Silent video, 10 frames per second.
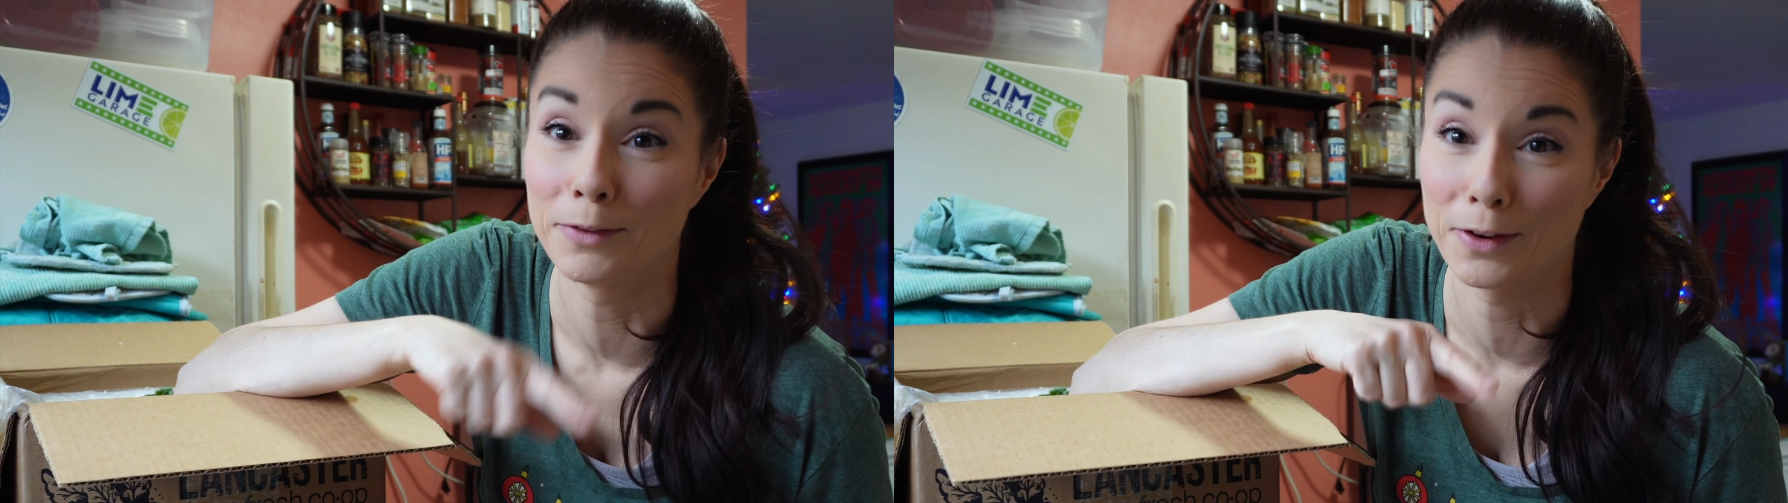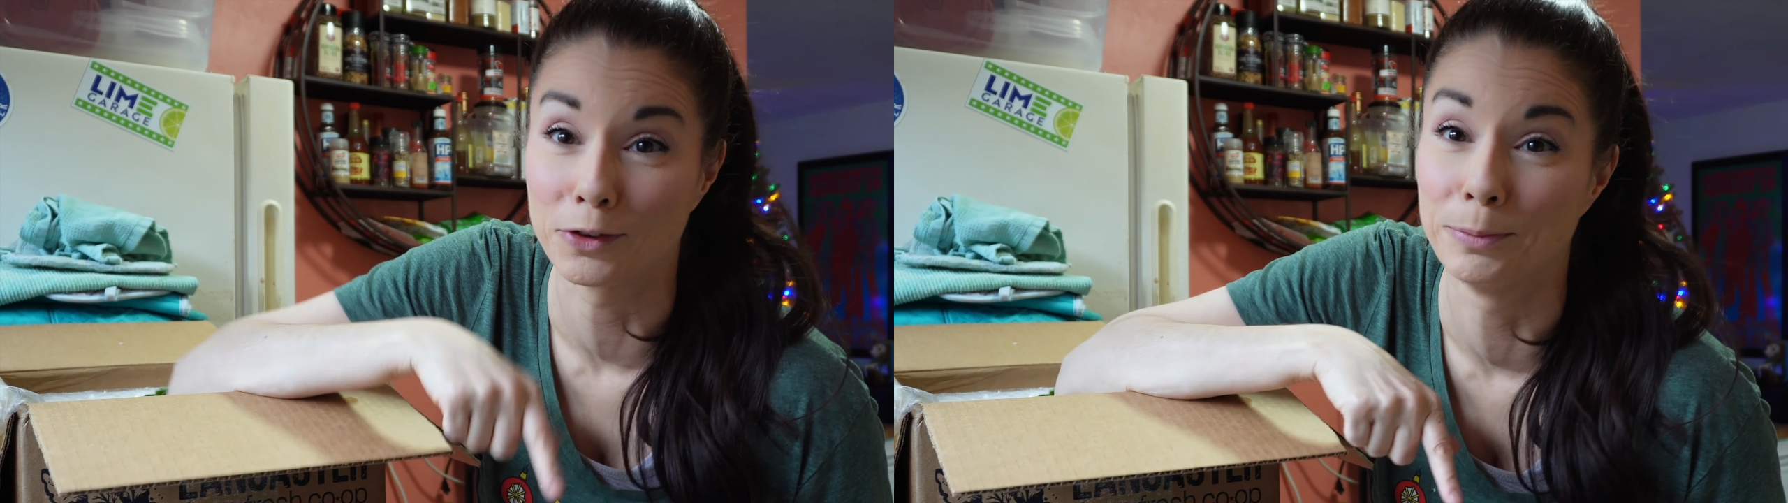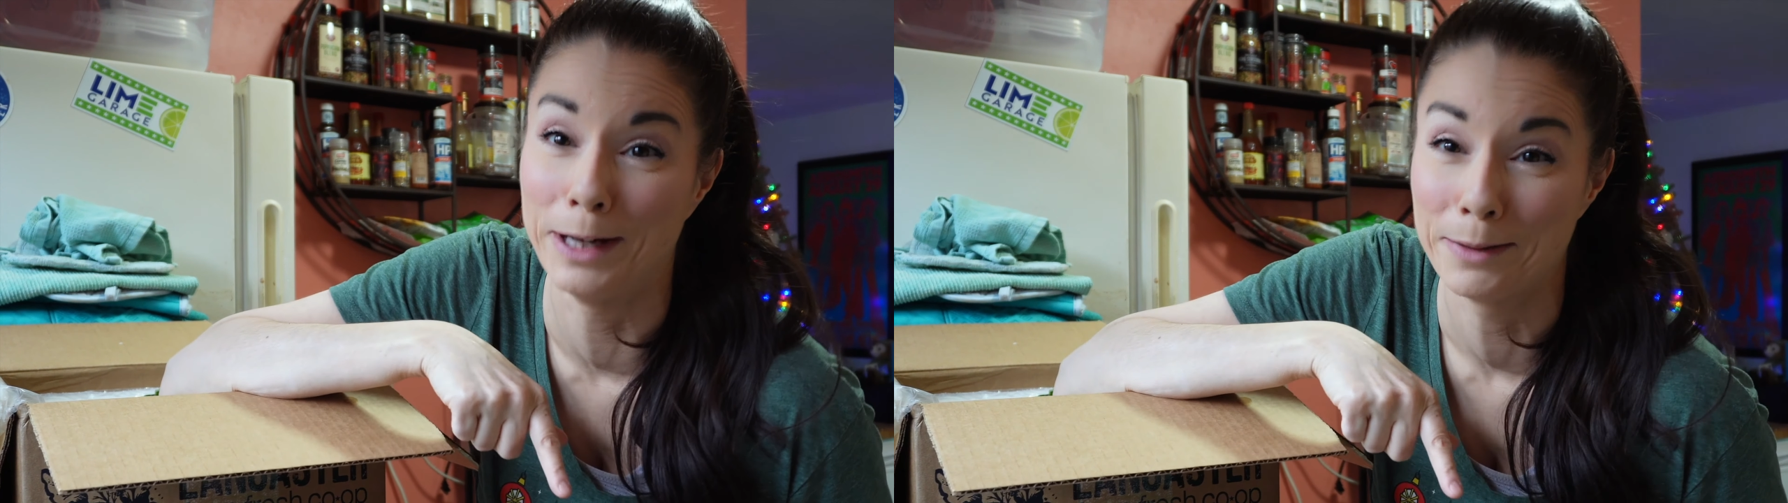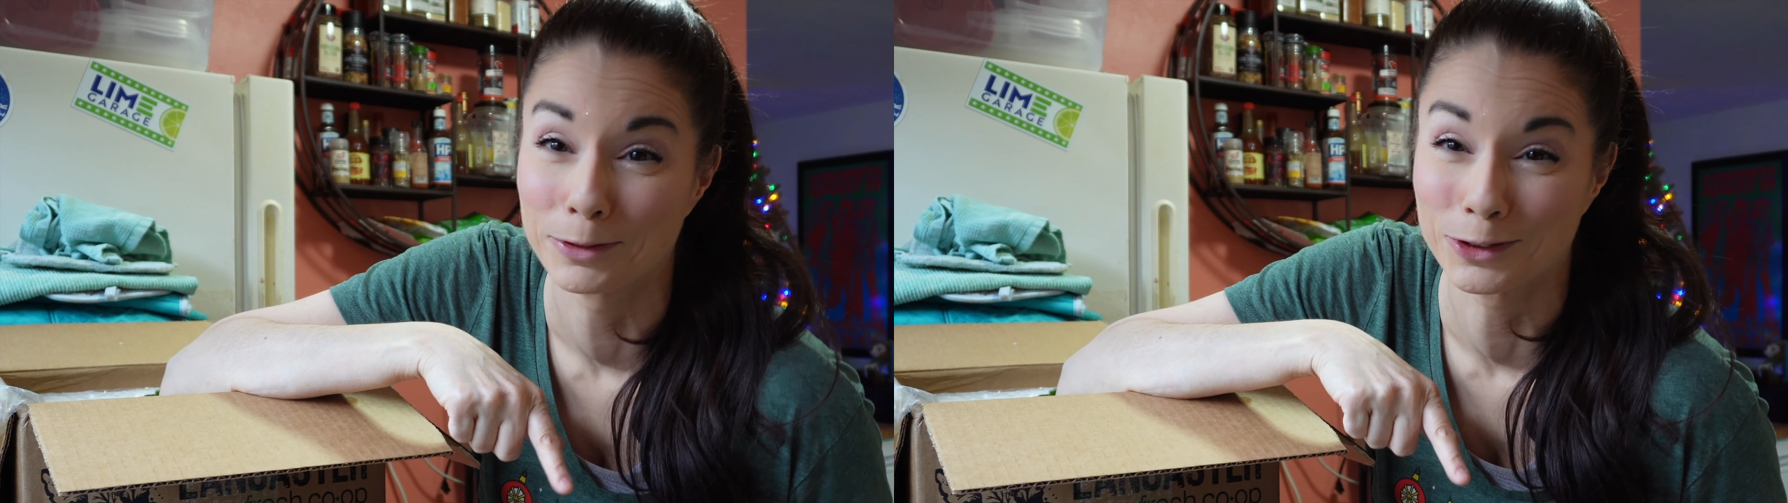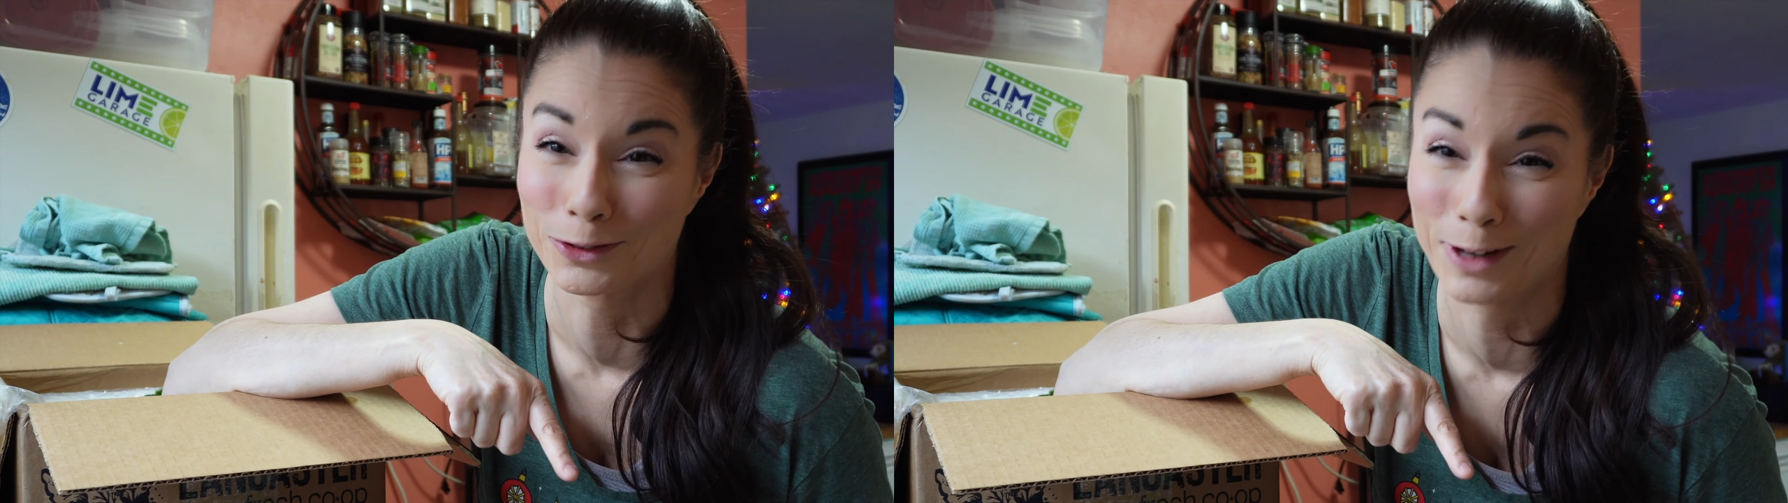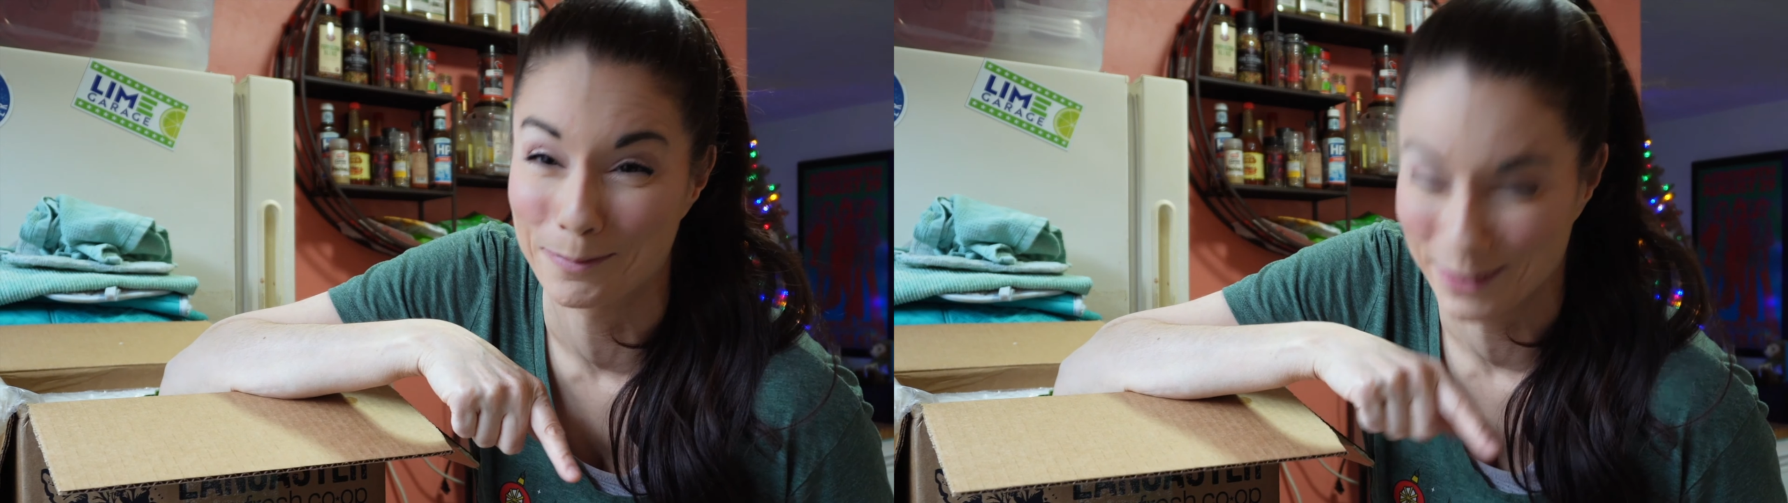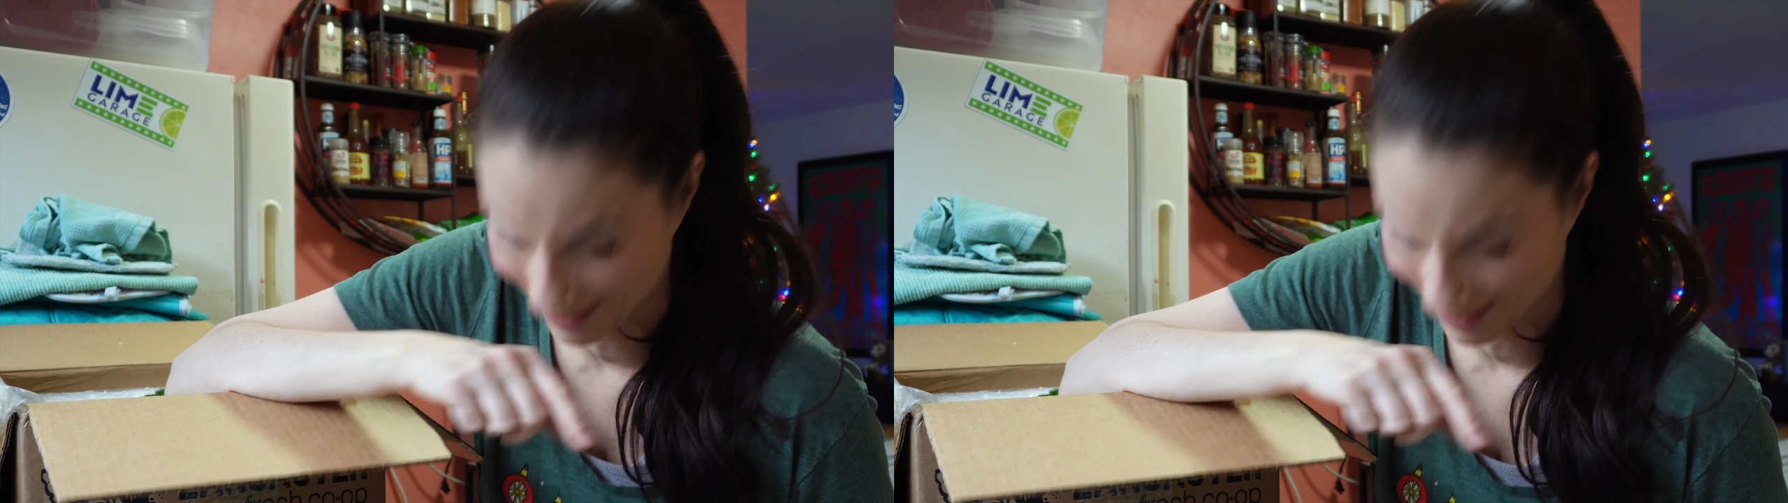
I've ever been able to rip